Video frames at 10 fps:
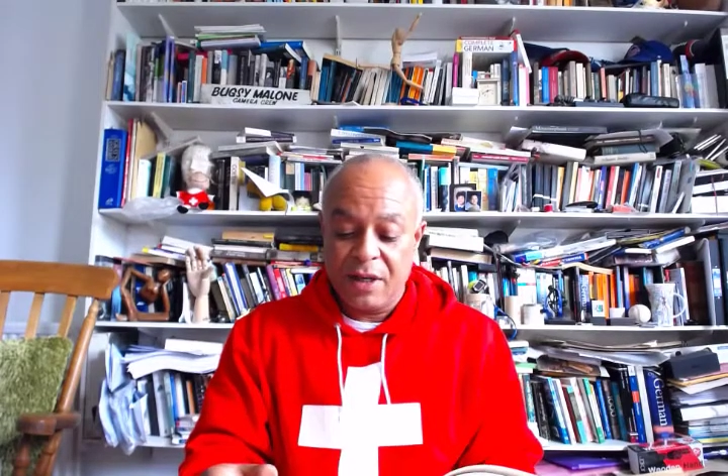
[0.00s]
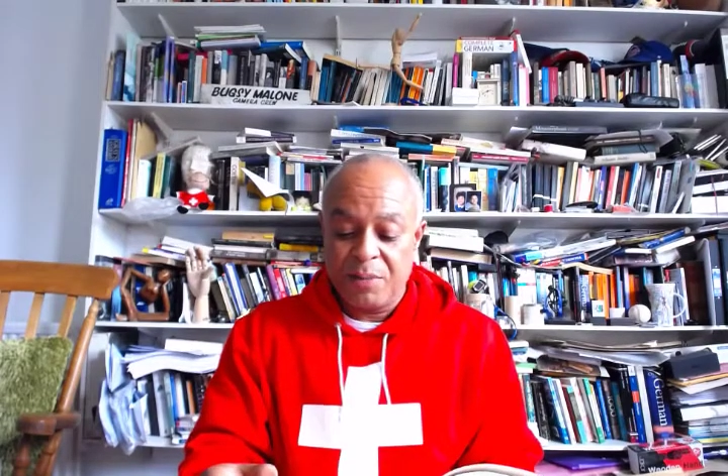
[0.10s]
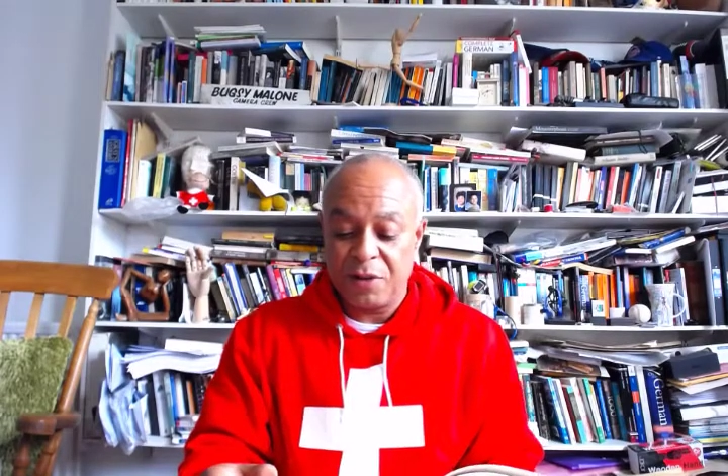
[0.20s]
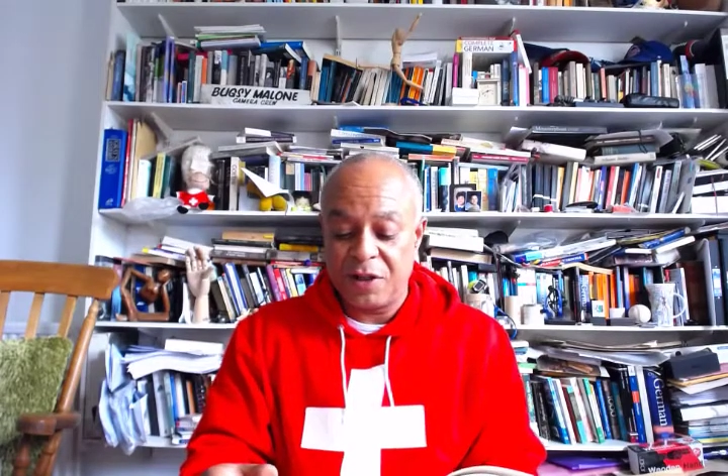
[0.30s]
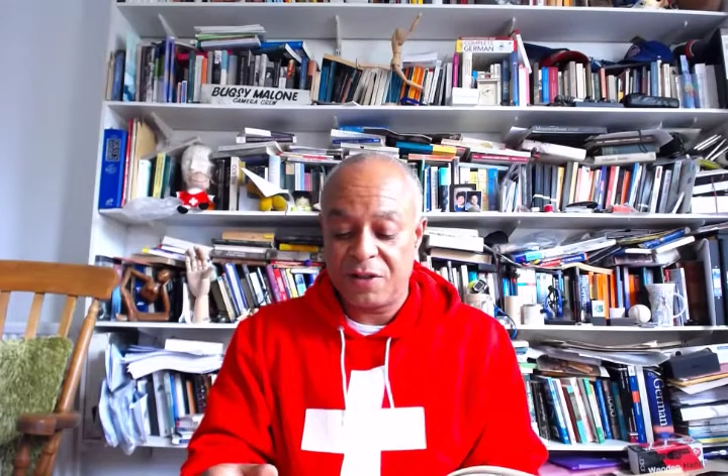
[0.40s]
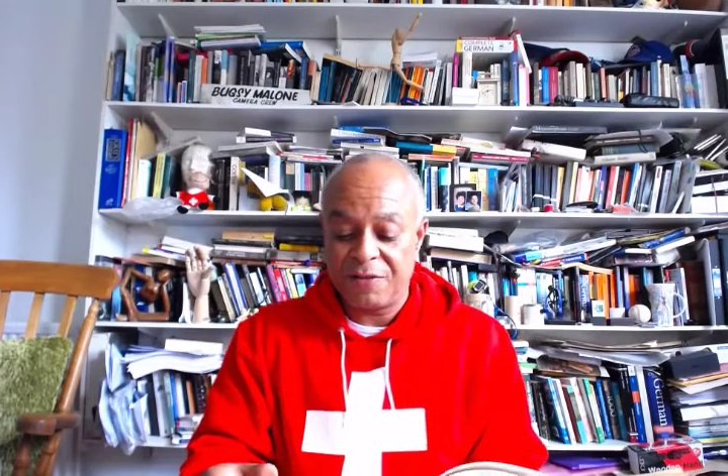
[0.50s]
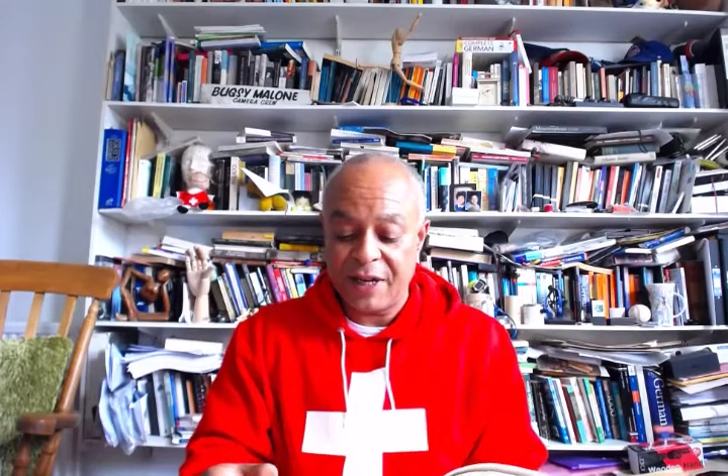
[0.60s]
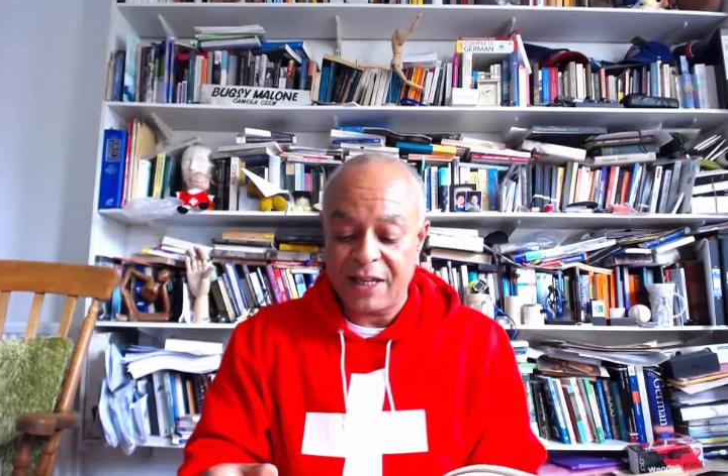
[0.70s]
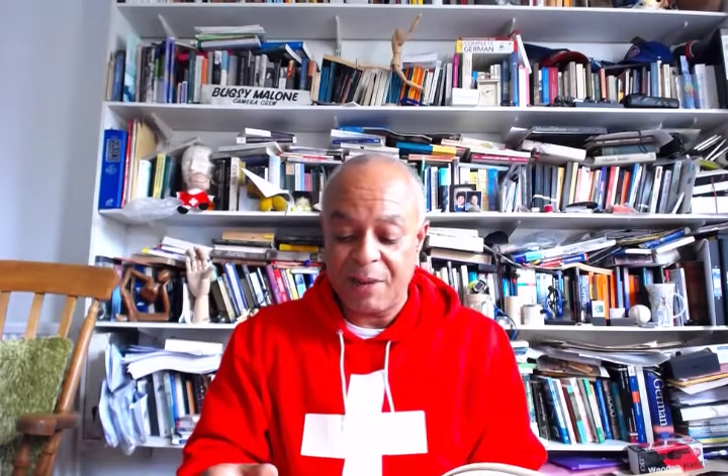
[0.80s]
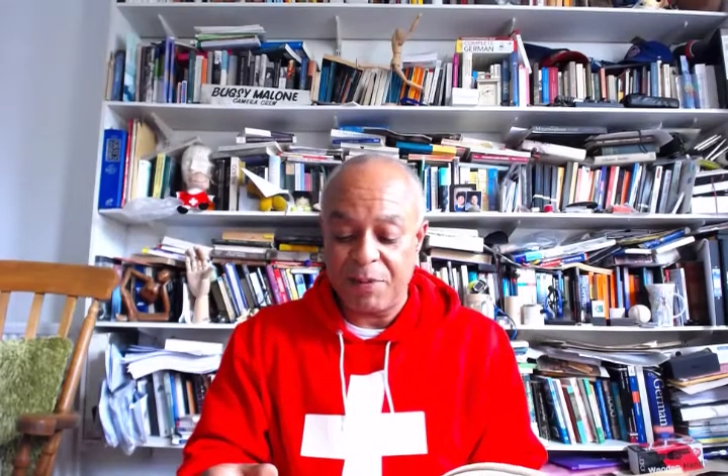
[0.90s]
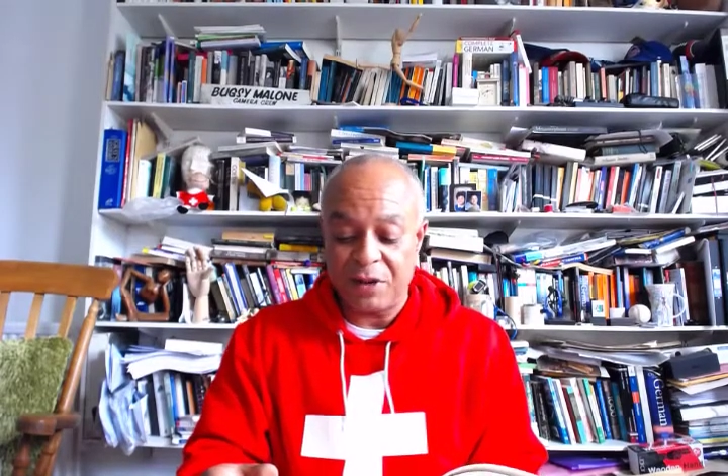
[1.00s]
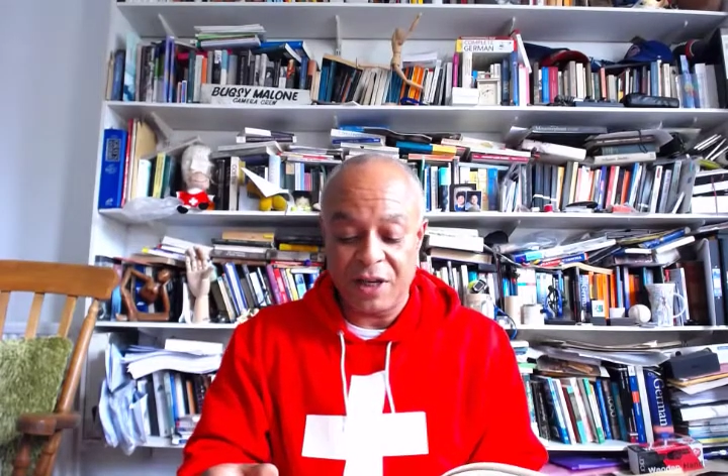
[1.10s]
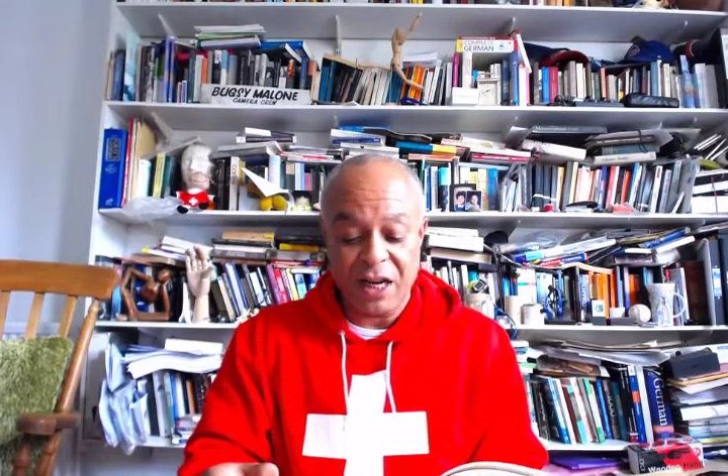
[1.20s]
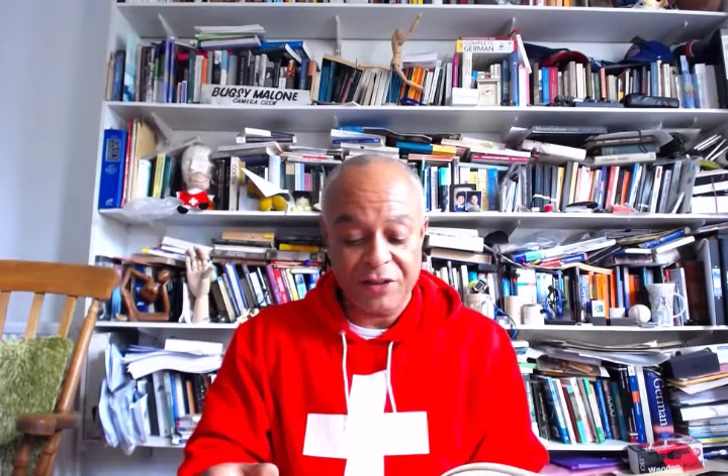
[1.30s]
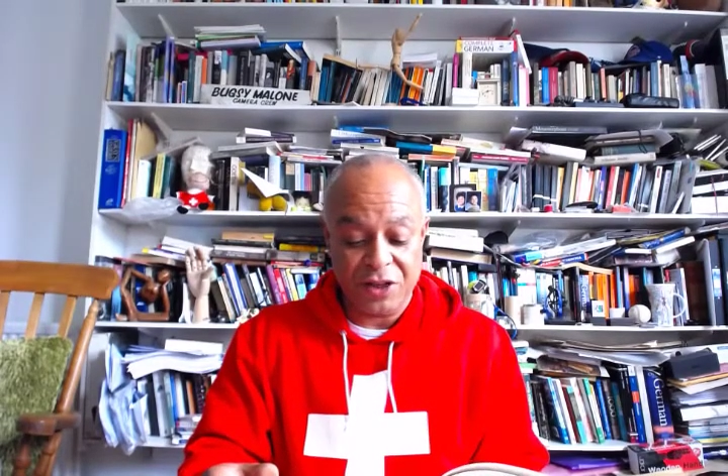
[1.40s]
put his feet up on
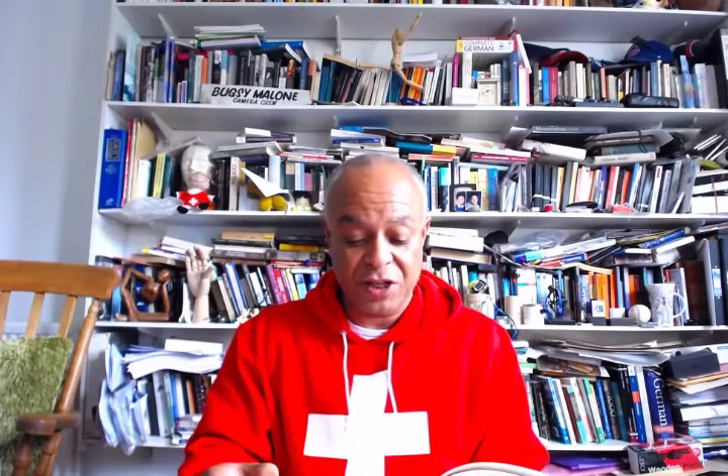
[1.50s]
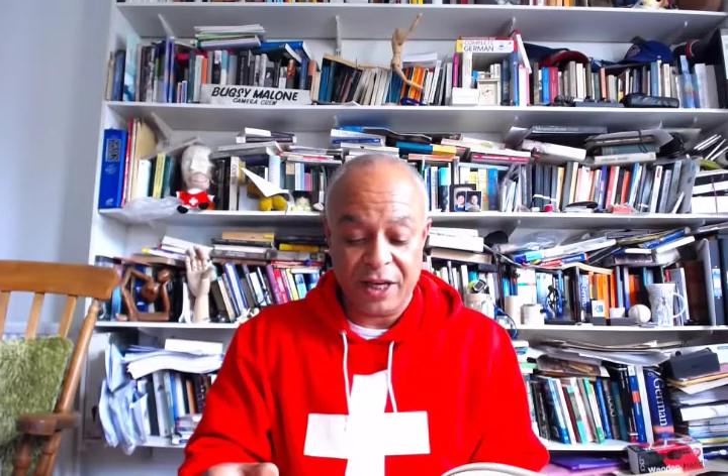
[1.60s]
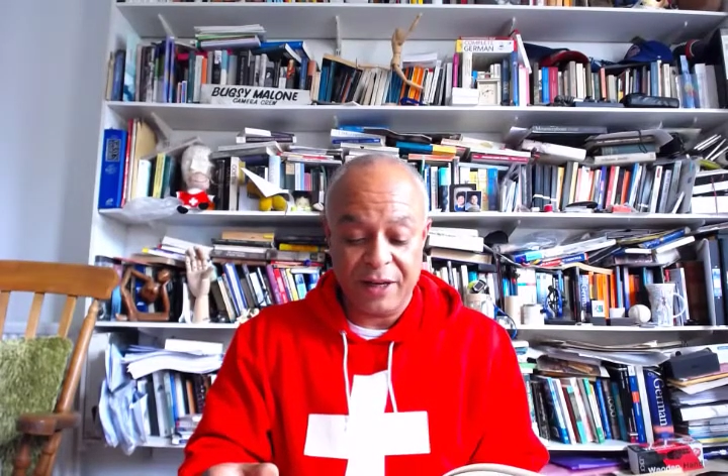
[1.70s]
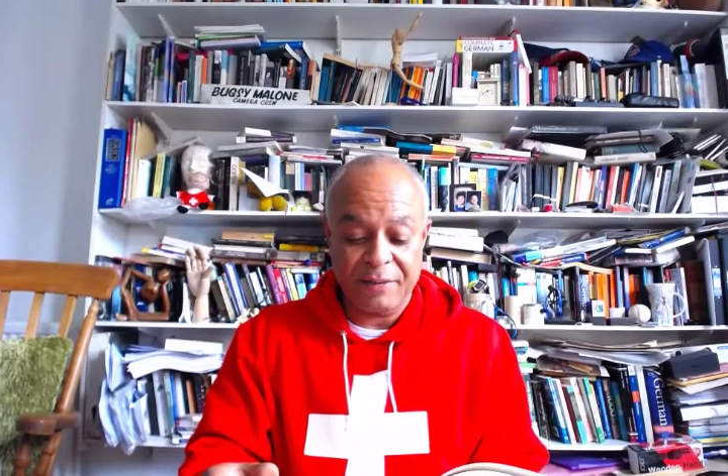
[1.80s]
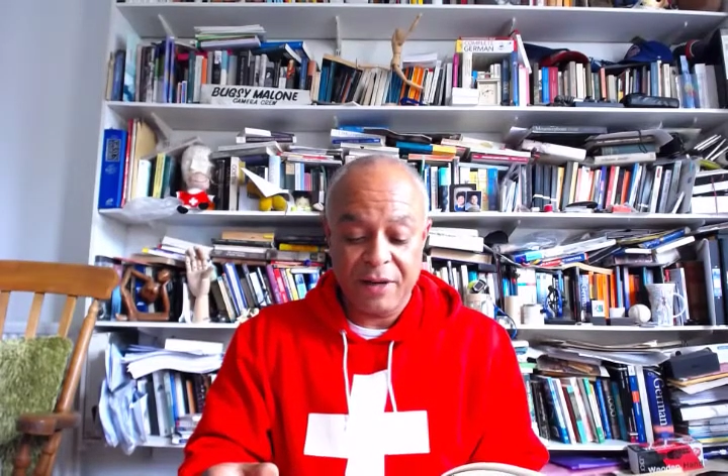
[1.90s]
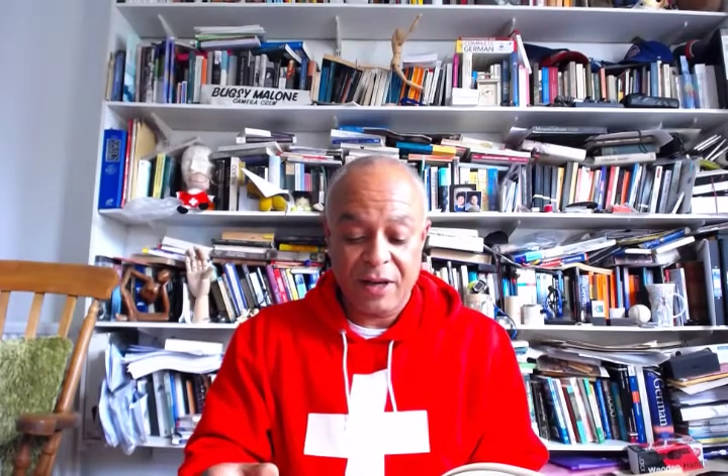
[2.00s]
another chair,